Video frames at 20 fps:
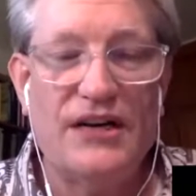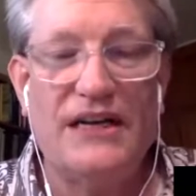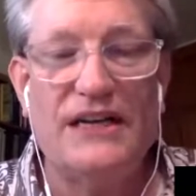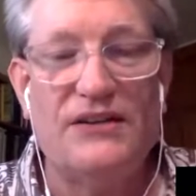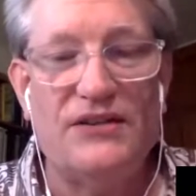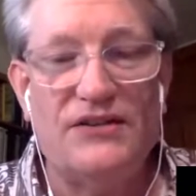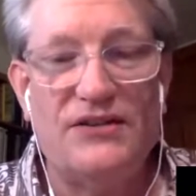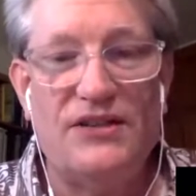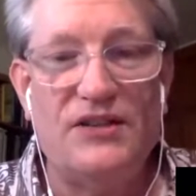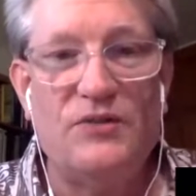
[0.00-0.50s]

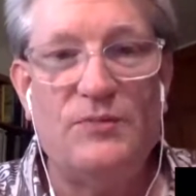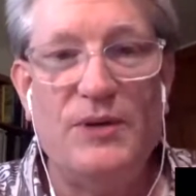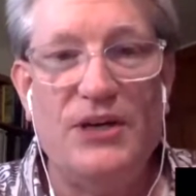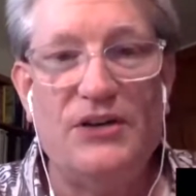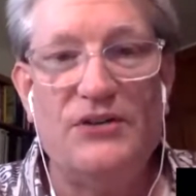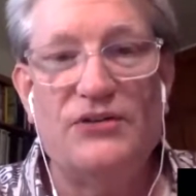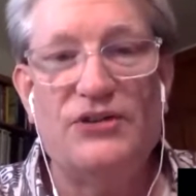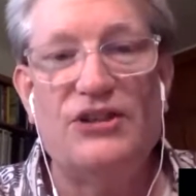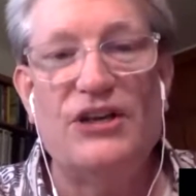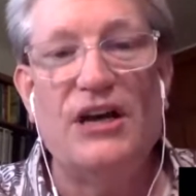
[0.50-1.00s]
to see
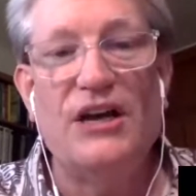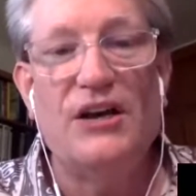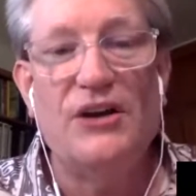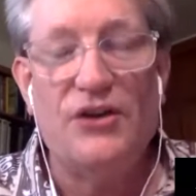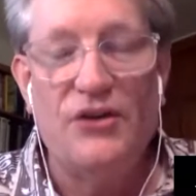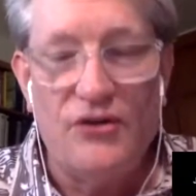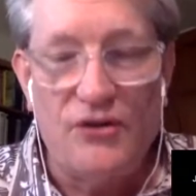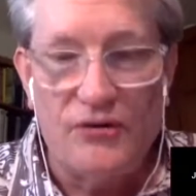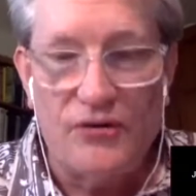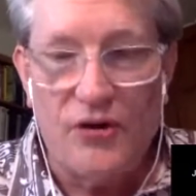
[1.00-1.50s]
speakers
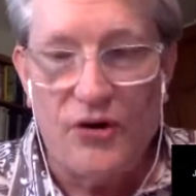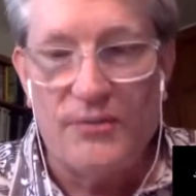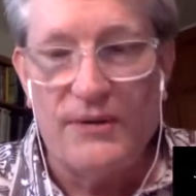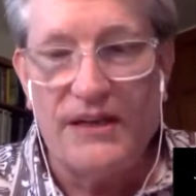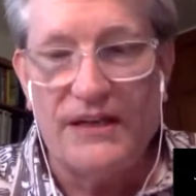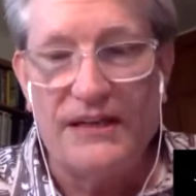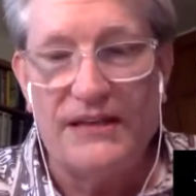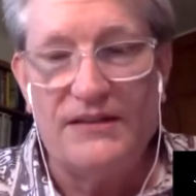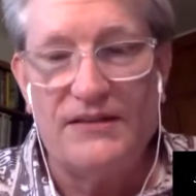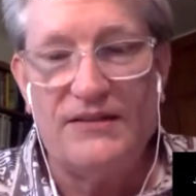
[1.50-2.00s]
you don't normally
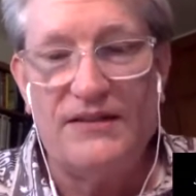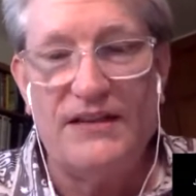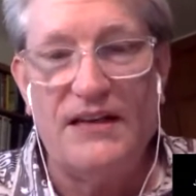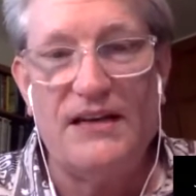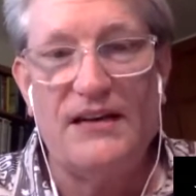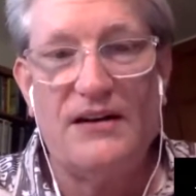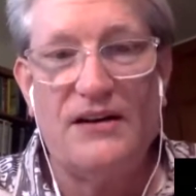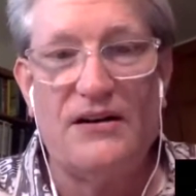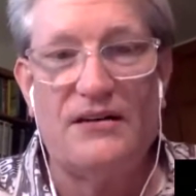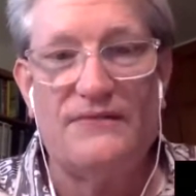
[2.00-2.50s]
get to see at
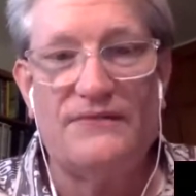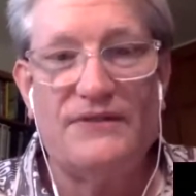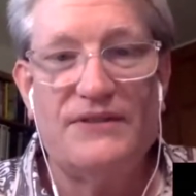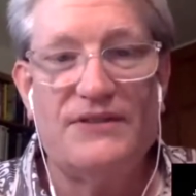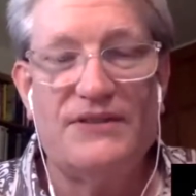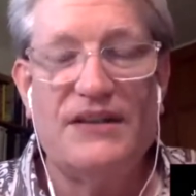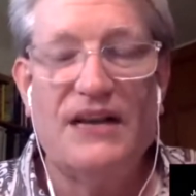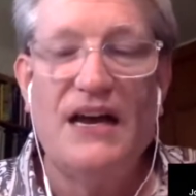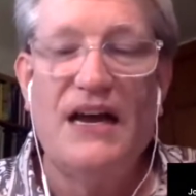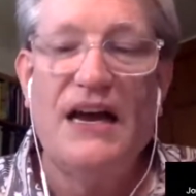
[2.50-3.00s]
a conference.